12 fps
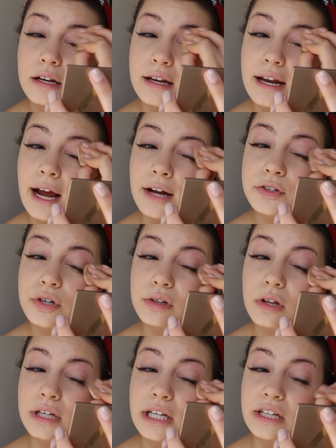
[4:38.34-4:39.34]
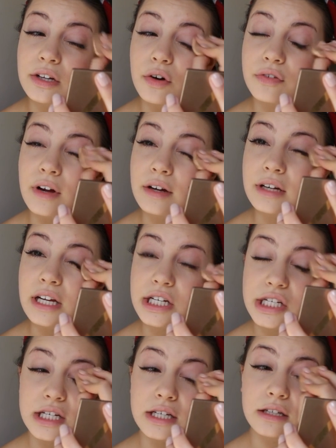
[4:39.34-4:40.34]
natural looking no
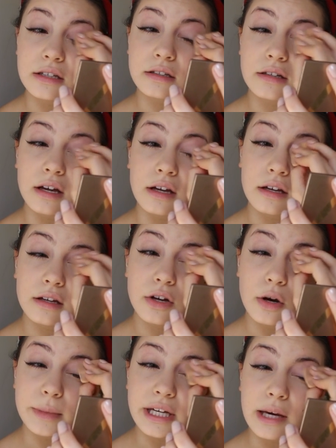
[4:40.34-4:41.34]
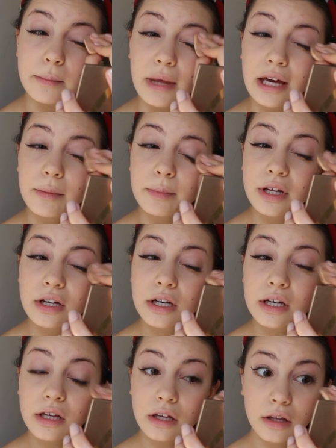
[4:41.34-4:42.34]
foundation uh, no makeup makeup
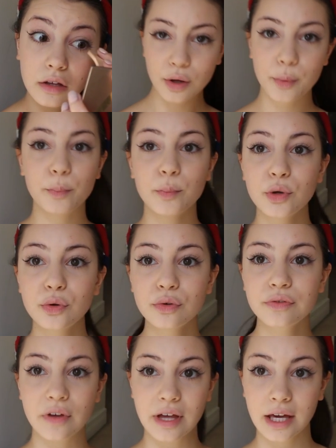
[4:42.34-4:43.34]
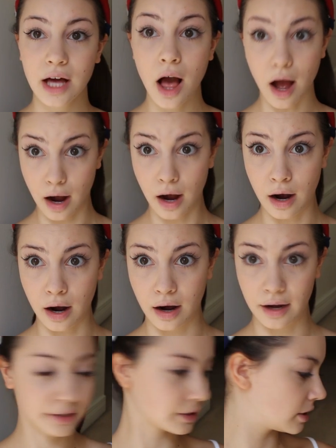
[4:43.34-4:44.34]
look. Moving
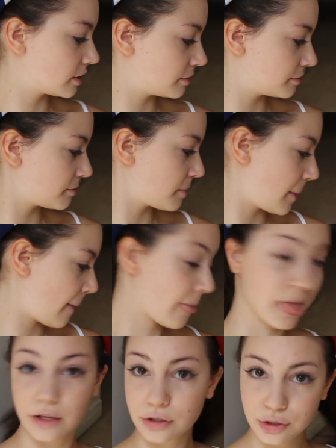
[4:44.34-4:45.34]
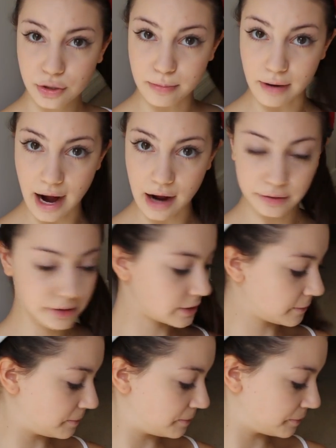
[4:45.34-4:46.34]
on to brows.